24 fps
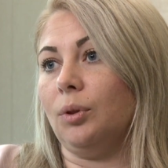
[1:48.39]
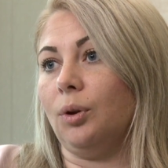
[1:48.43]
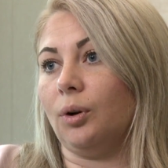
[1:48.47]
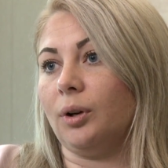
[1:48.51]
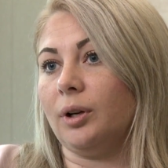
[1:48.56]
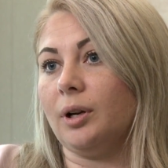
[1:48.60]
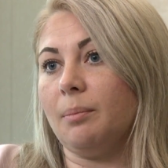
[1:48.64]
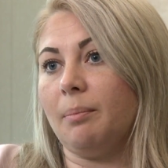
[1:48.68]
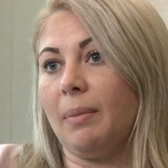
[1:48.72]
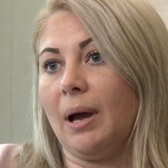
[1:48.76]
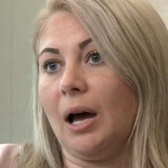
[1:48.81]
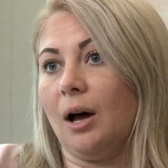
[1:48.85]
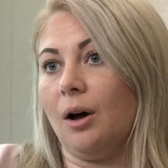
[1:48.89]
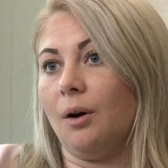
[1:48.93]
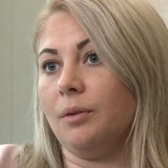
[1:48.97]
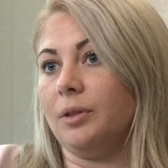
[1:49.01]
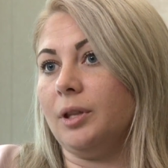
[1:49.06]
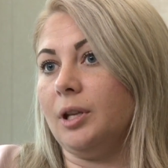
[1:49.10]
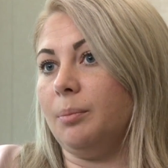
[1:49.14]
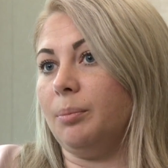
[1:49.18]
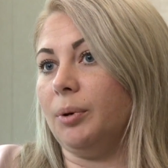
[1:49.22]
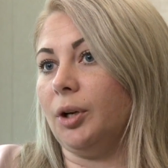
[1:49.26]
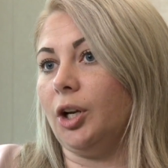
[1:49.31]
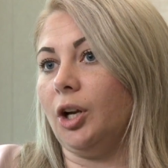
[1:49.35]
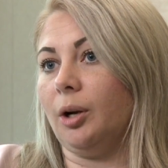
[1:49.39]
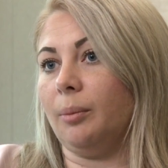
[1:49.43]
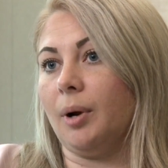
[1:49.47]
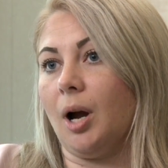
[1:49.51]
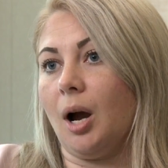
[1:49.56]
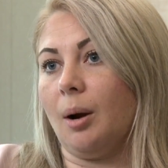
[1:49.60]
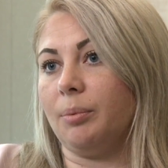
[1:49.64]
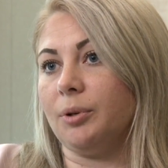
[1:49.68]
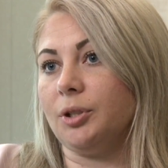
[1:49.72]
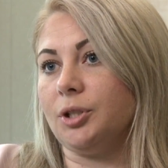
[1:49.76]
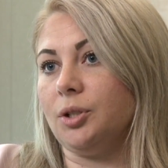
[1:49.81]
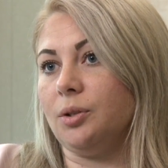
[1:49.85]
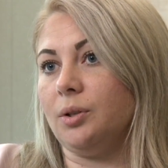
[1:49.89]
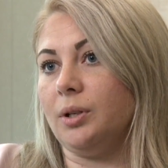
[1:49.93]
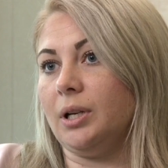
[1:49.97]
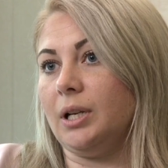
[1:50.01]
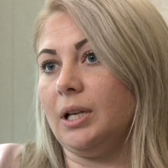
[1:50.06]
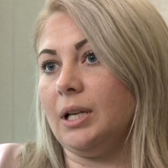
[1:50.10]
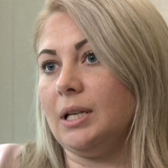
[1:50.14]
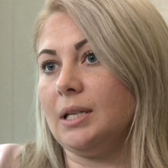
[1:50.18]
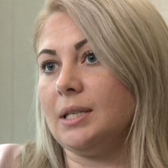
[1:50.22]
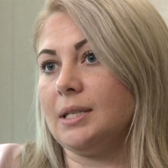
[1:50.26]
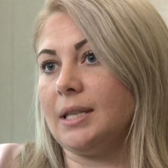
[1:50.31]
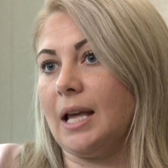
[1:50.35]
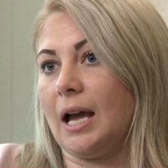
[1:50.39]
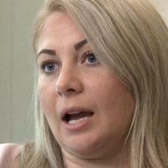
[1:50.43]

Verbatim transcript: learn about the procurement opportunities